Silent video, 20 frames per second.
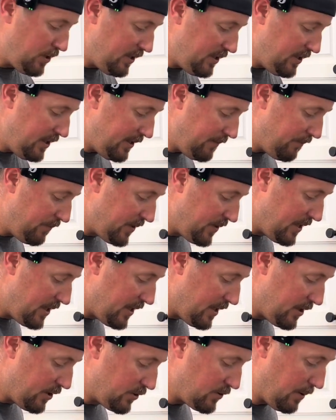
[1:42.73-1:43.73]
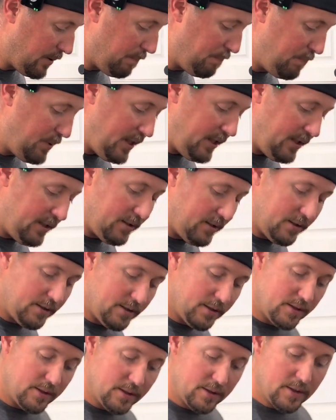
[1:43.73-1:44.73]
neat. There's a big
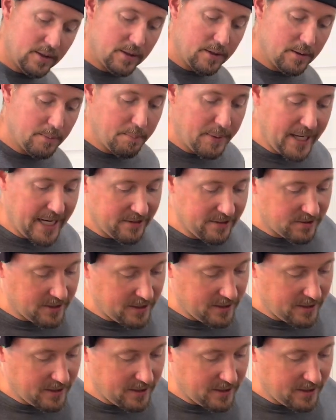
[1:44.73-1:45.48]
basket